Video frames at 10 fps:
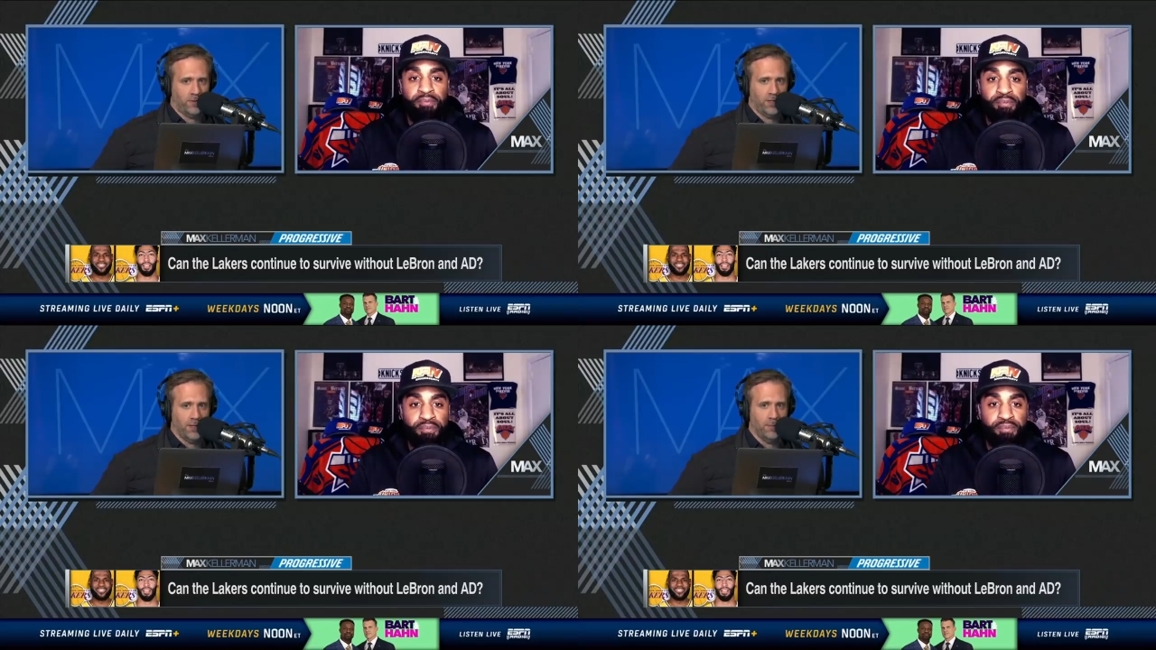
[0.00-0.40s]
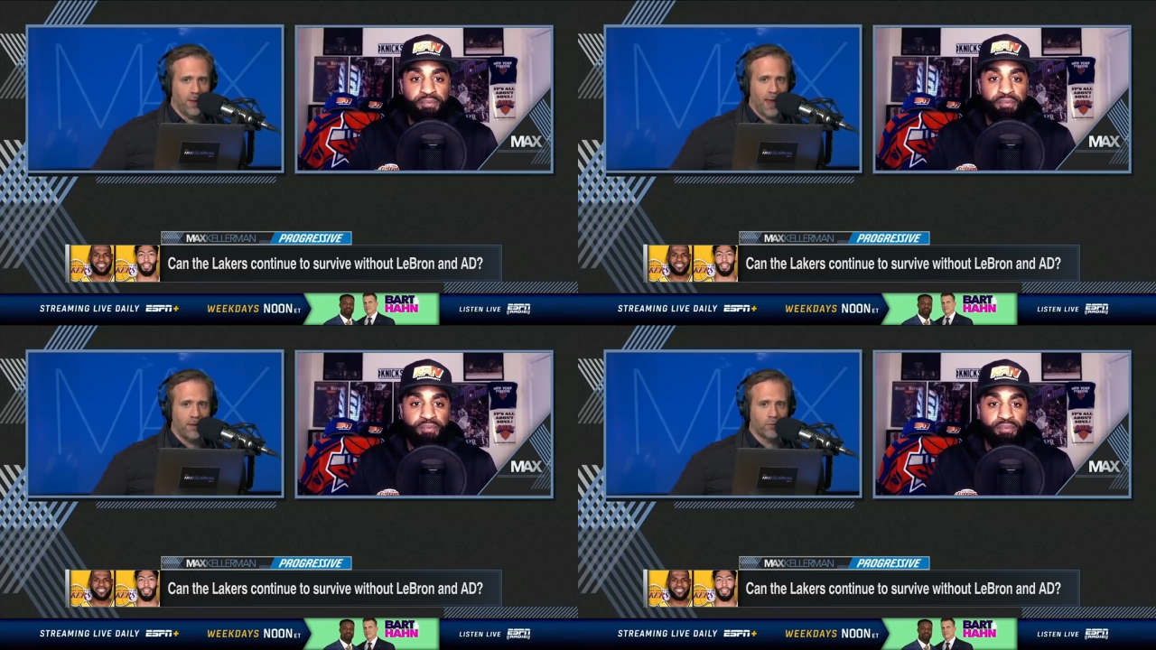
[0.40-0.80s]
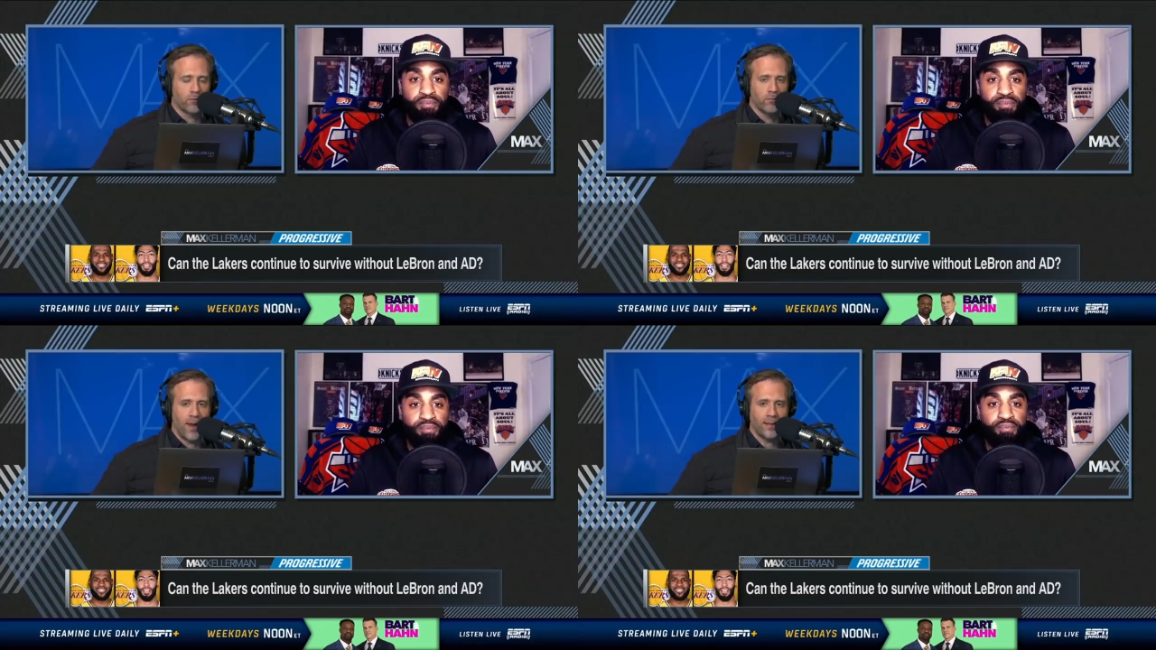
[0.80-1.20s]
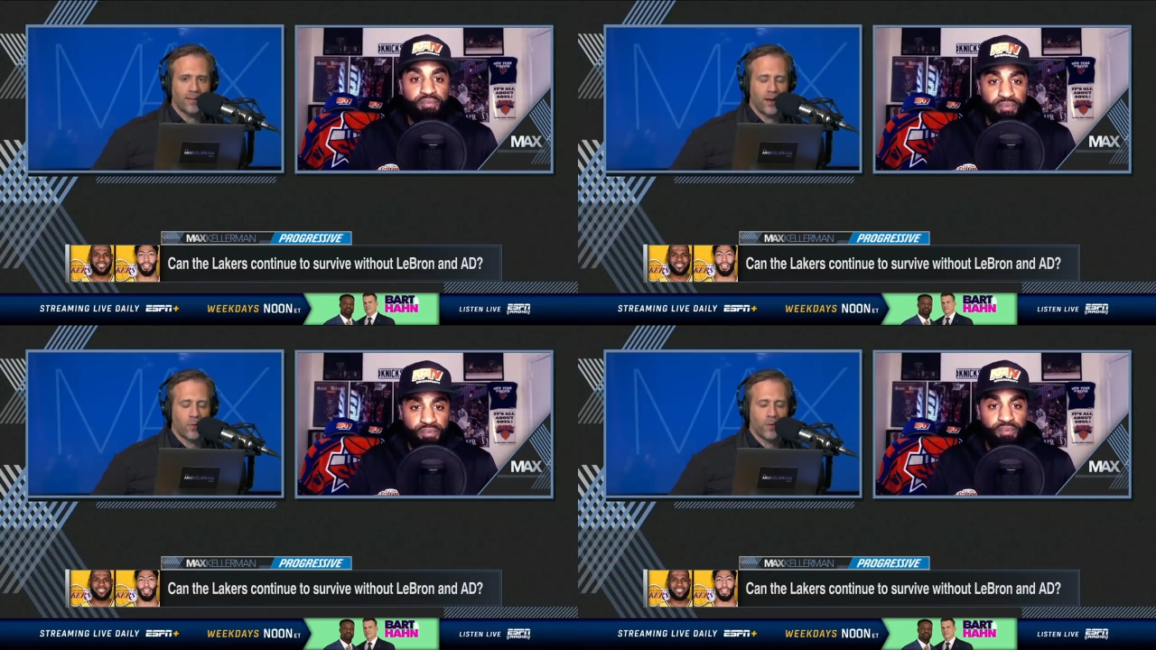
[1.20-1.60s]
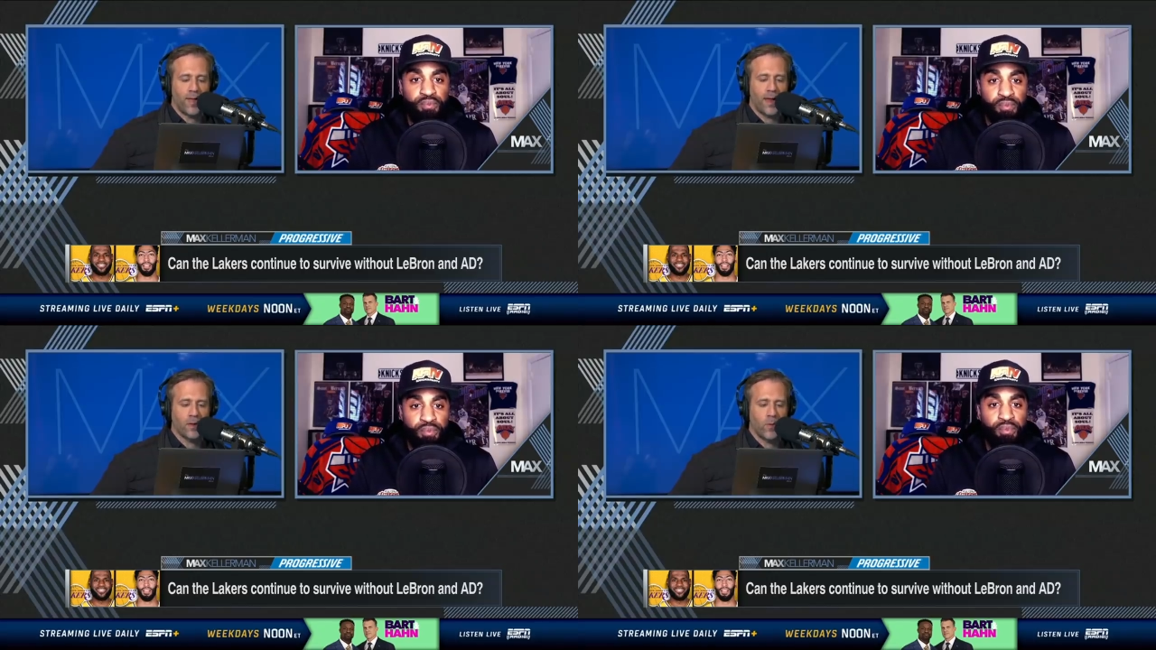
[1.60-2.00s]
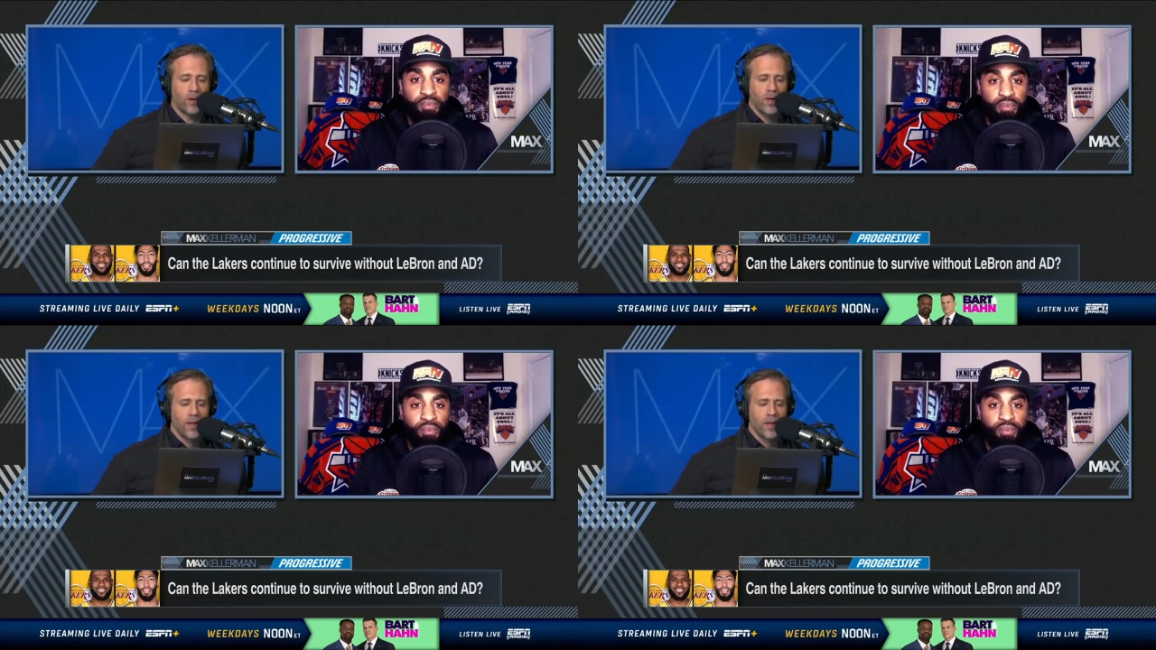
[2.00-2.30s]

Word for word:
Speaker 1: yeah. team and is right there with anyone.